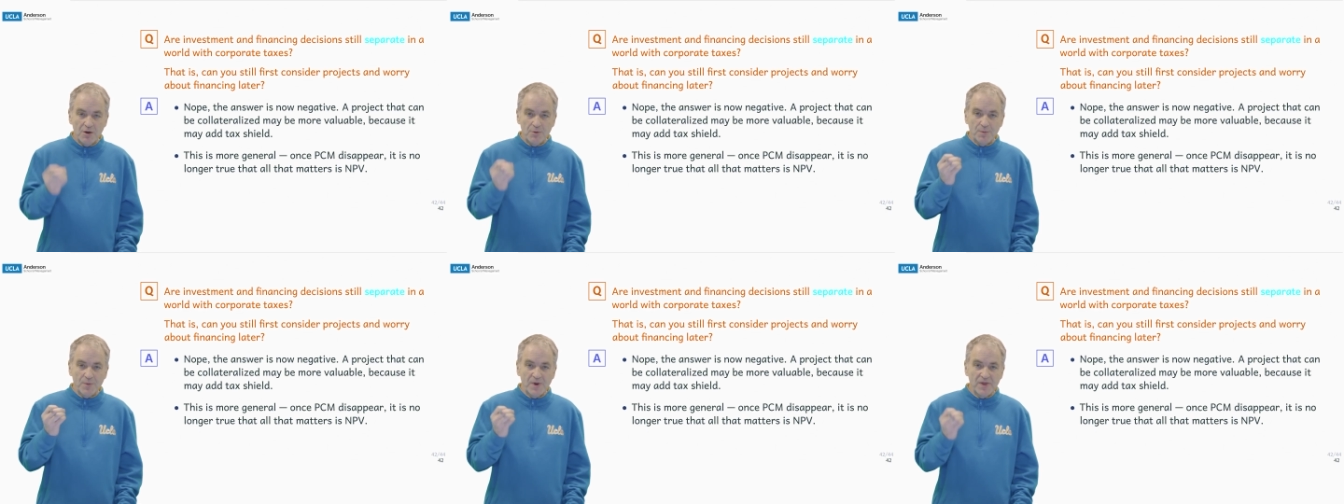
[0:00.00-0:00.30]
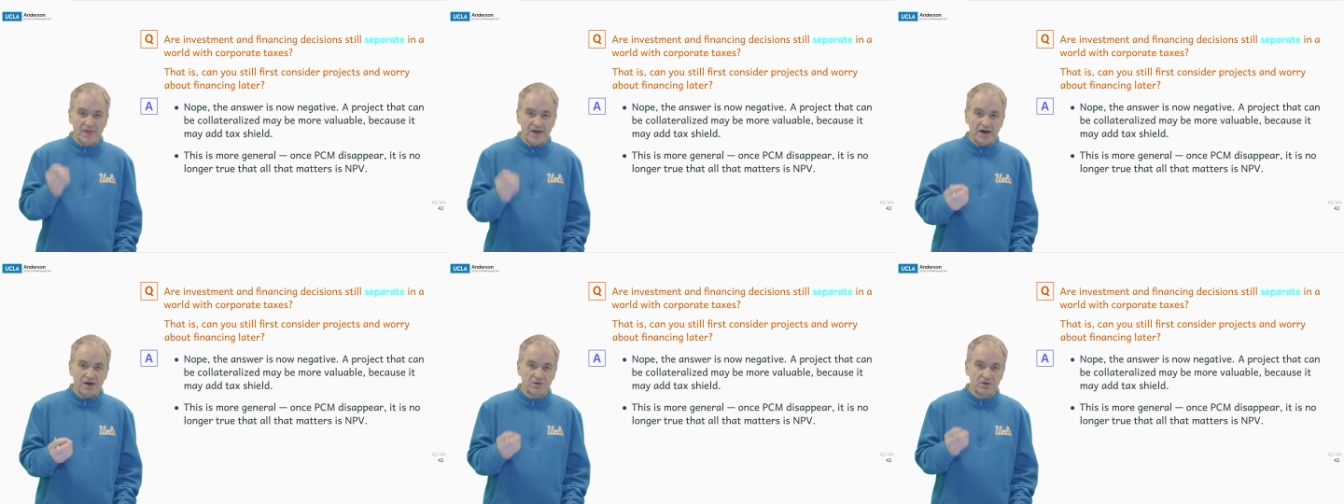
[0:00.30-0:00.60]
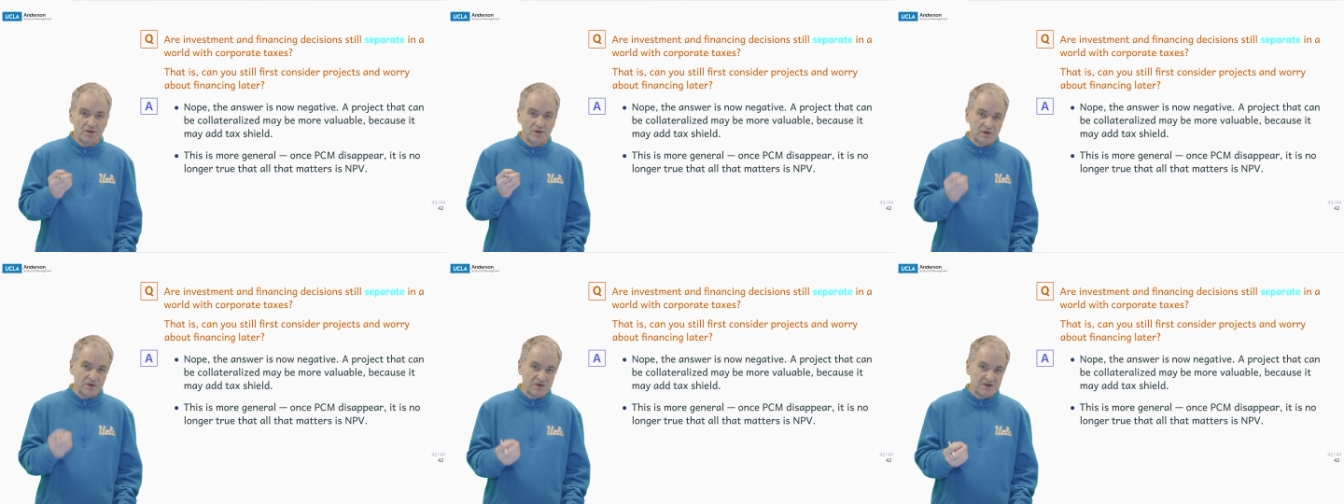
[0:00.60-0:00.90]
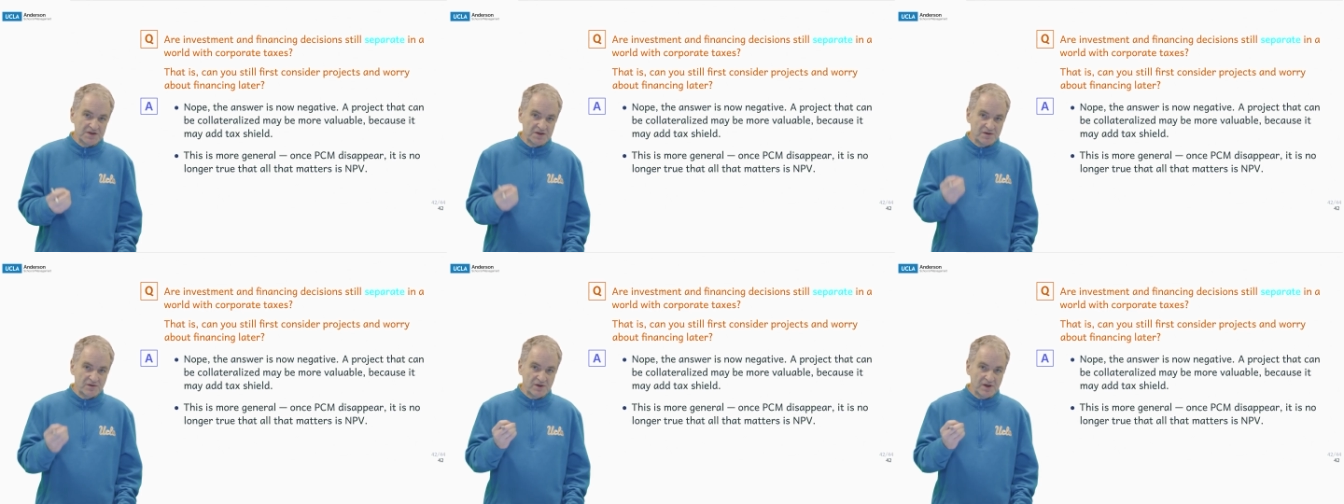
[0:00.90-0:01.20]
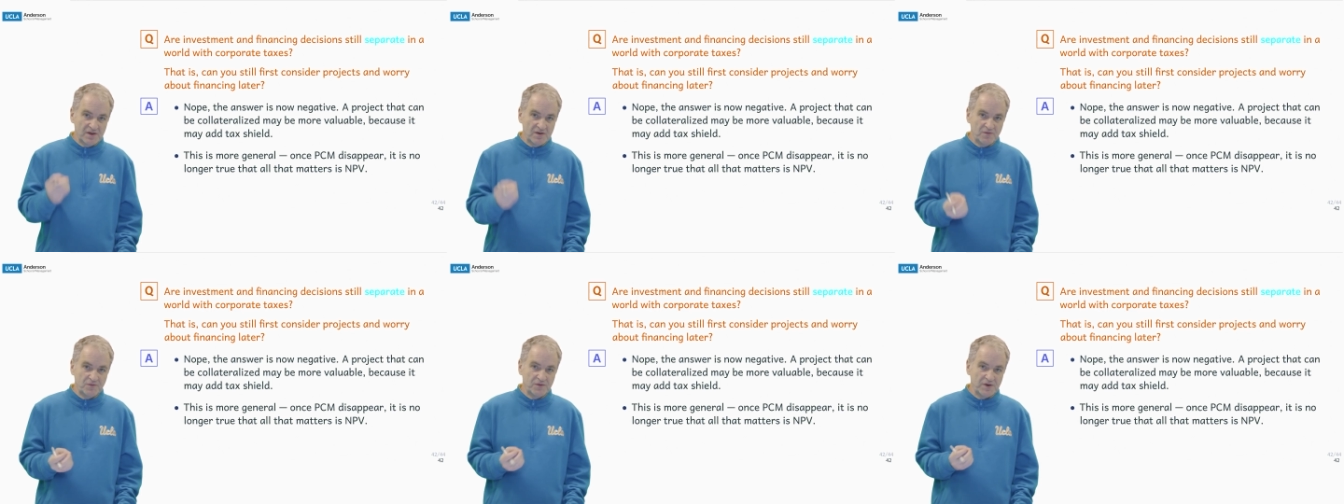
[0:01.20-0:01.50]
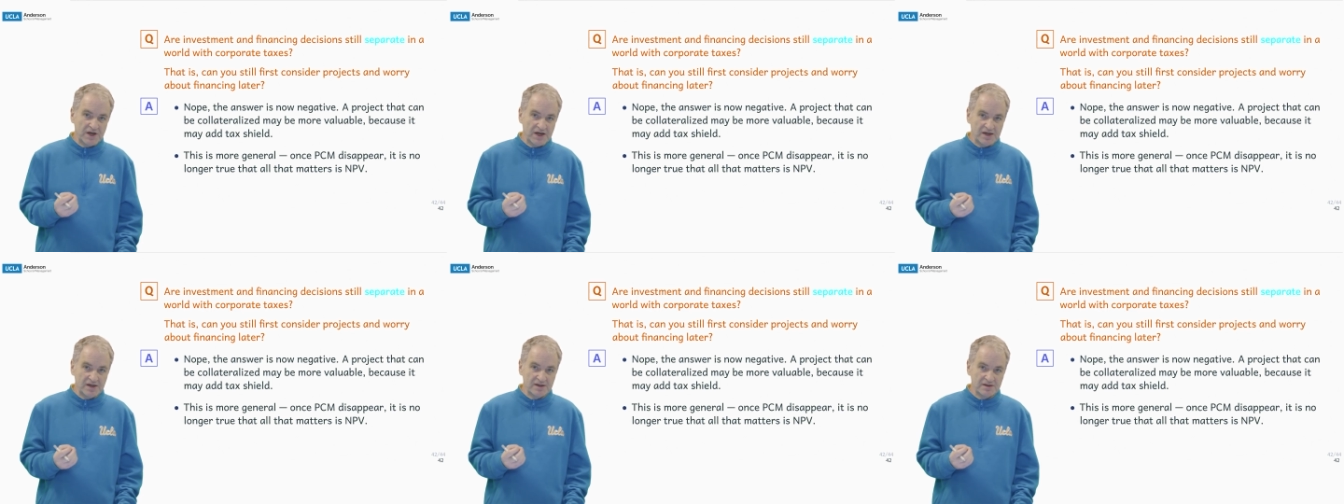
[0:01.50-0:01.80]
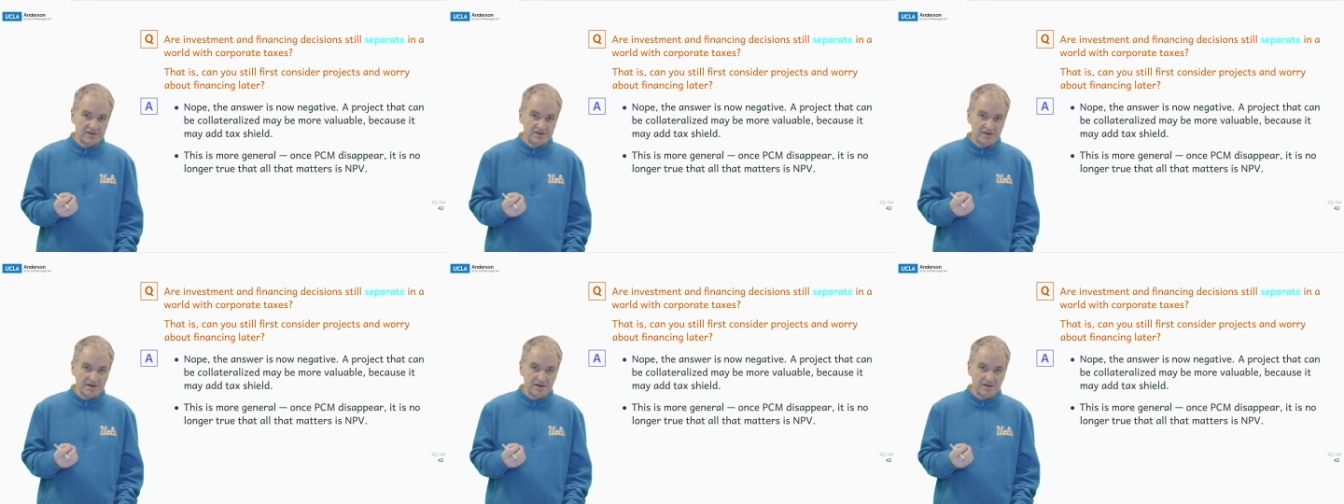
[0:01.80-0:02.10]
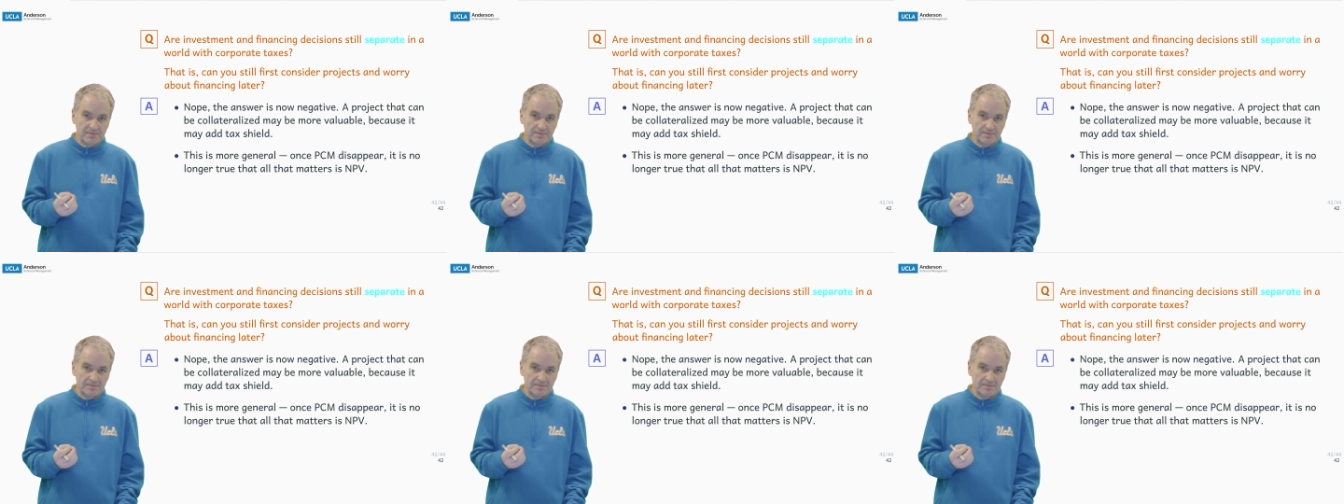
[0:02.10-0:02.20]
without considering the financing.